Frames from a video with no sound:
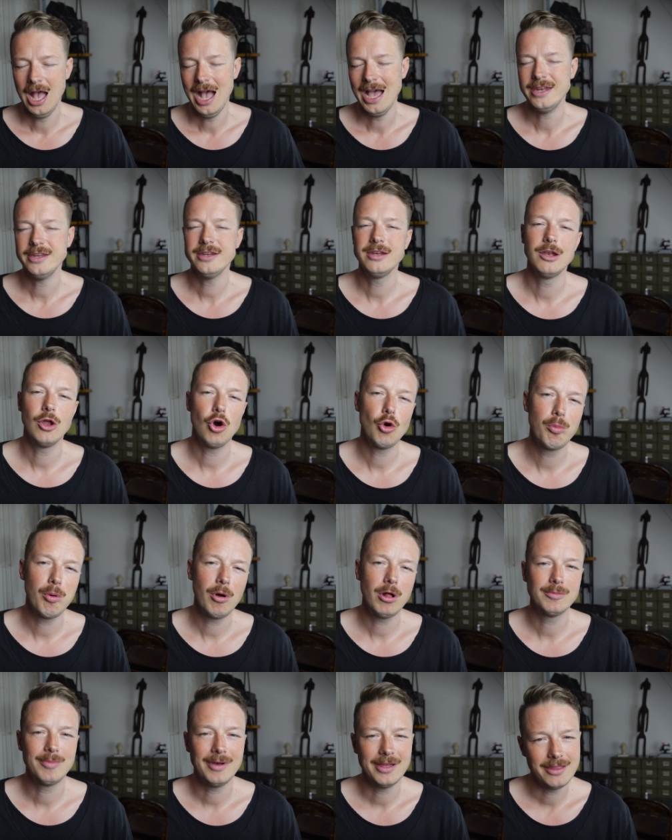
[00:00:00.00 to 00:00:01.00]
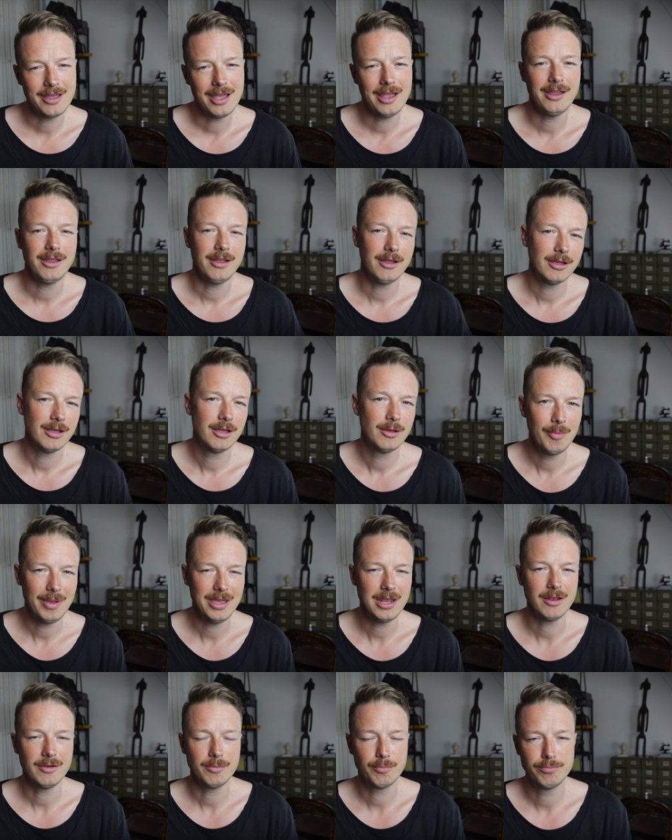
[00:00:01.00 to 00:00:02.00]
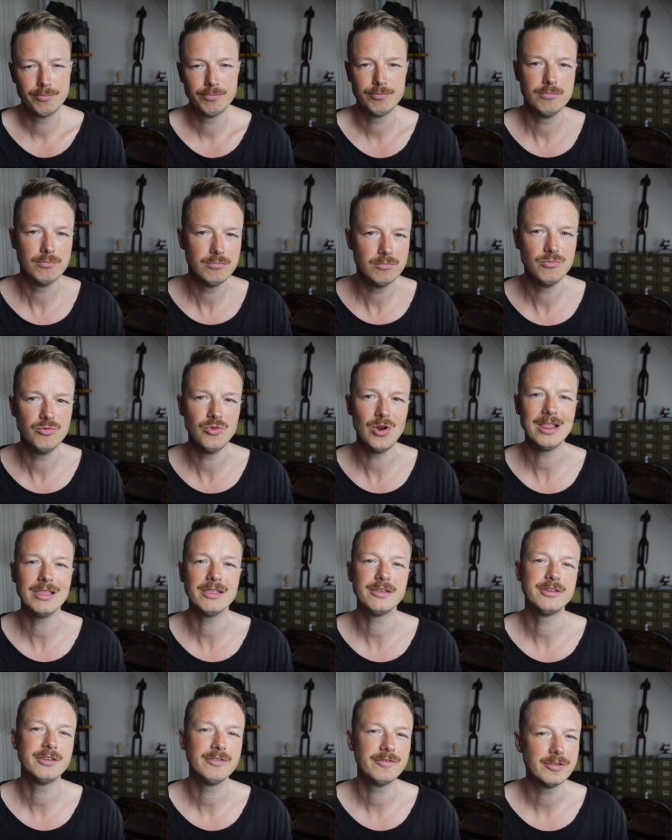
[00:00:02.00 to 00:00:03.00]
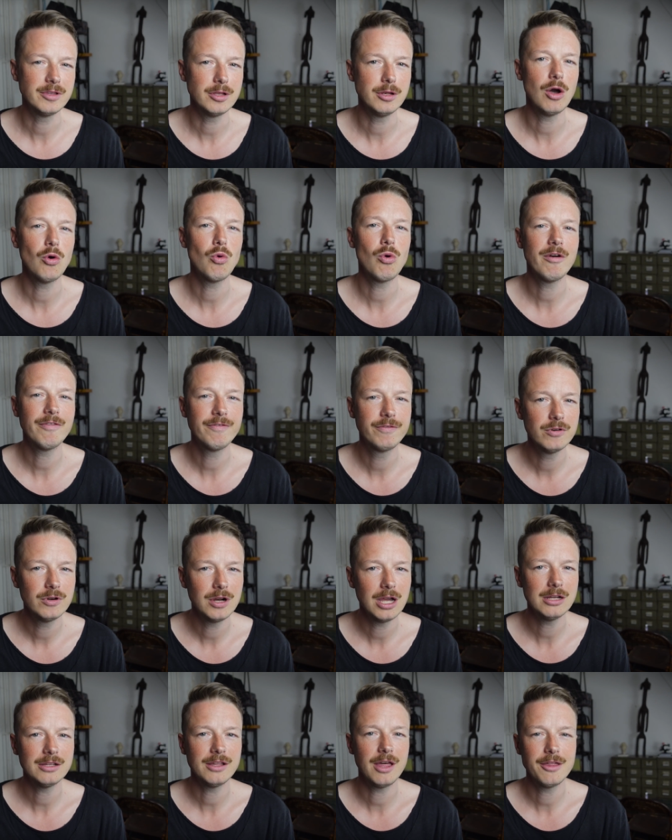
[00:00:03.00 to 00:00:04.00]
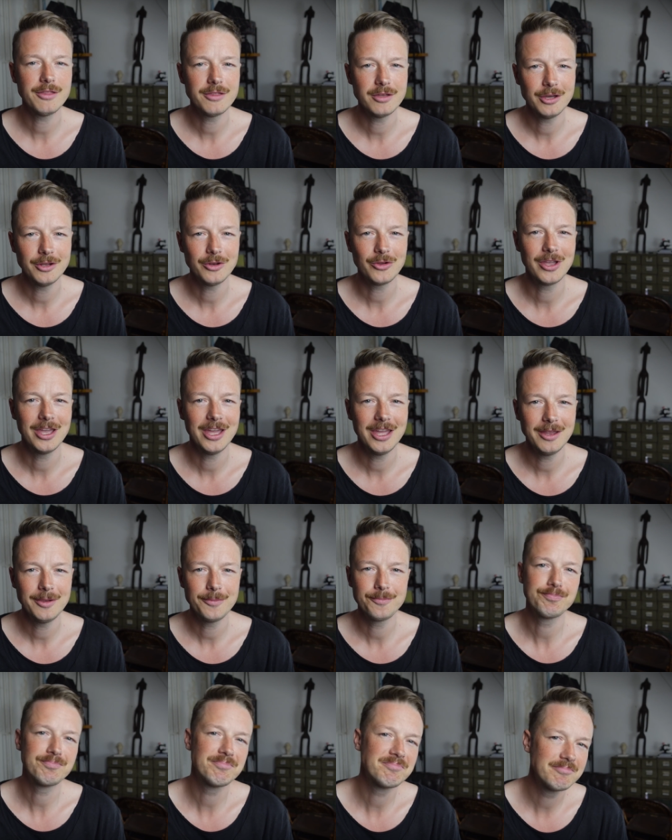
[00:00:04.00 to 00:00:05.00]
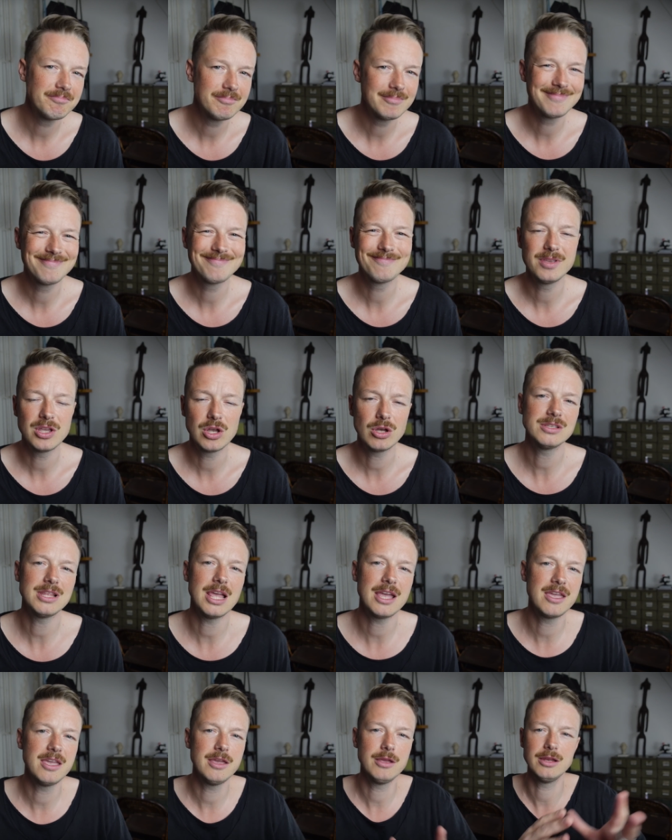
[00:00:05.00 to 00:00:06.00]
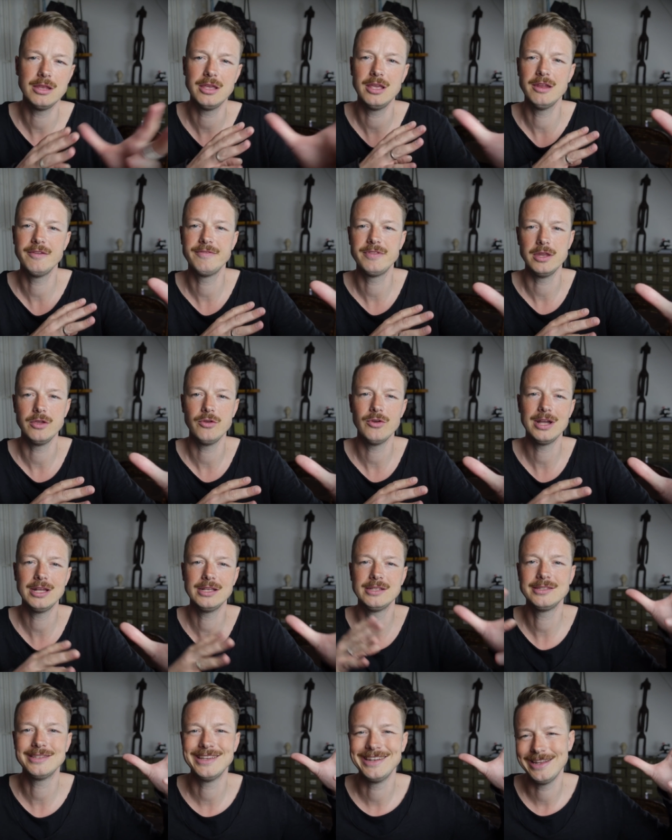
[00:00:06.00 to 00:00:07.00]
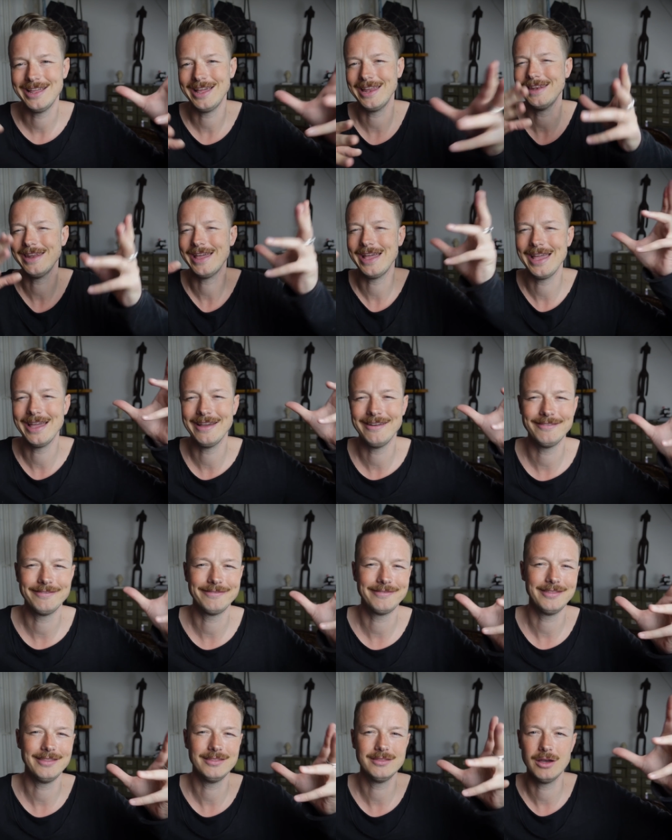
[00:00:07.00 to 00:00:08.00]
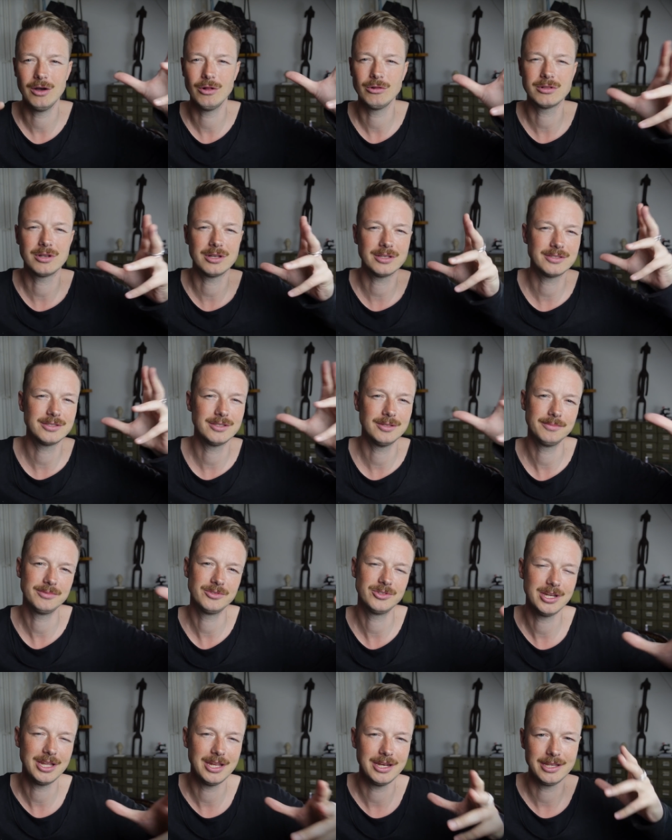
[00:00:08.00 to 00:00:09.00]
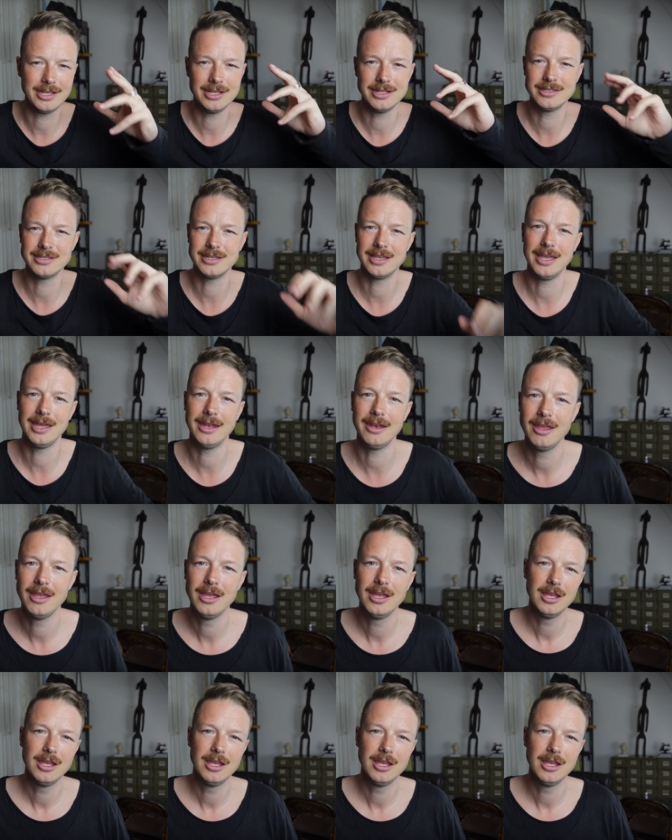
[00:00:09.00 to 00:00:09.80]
I didn't lowball, but I made a relatively low offer. I thought, okay, because like he lived in the US, and I have the whole customs shenanigans again.